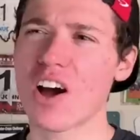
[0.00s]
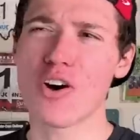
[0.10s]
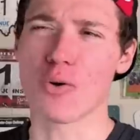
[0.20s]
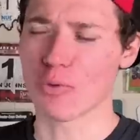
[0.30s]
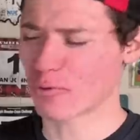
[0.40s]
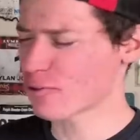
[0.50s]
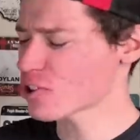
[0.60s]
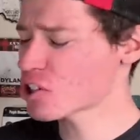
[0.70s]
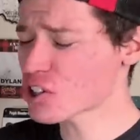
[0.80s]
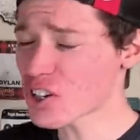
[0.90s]
Oh, for
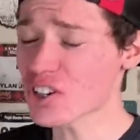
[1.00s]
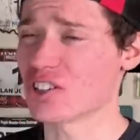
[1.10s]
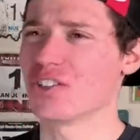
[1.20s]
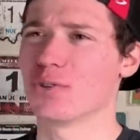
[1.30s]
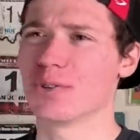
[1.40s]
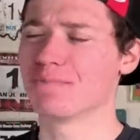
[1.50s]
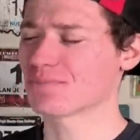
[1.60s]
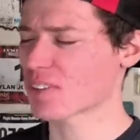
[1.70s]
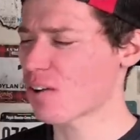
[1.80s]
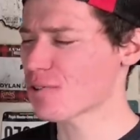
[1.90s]
sure, dude.
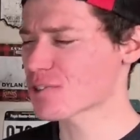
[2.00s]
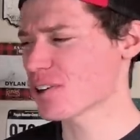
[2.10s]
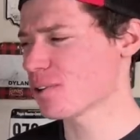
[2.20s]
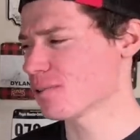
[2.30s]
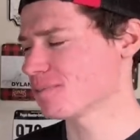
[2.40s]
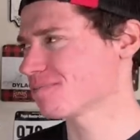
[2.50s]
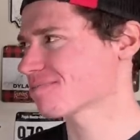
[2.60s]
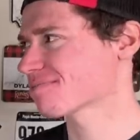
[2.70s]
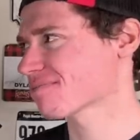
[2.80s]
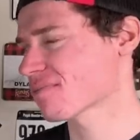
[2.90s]
Also,
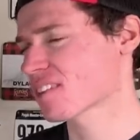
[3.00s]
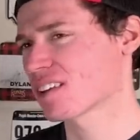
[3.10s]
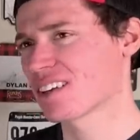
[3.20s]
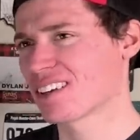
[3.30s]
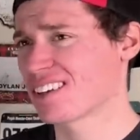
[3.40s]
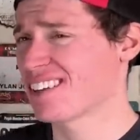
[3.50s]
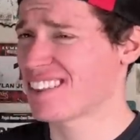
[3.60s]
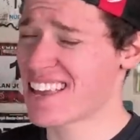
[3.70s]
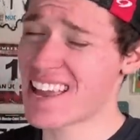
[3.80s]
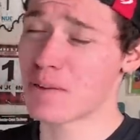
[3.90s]

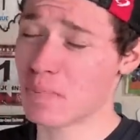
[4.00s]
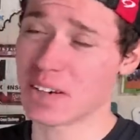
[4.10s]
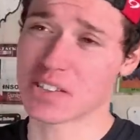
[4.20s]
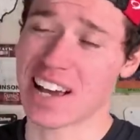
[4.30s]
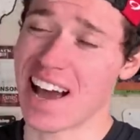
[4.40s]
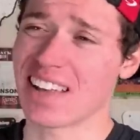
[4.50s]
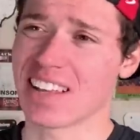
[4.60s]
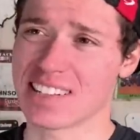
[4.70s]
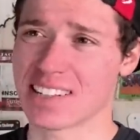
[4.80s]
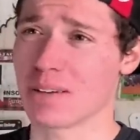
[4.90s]
the 8 beers I had
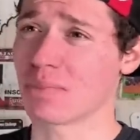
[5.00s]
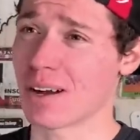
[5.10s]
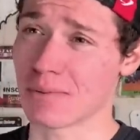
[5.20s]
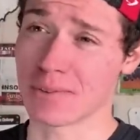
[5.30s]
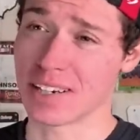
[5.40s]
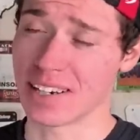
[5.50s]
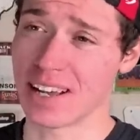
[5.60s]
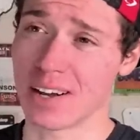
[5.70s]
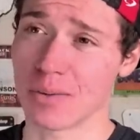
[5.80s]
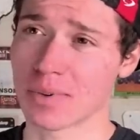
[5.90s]
last night probably didn't
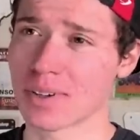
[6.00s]
help.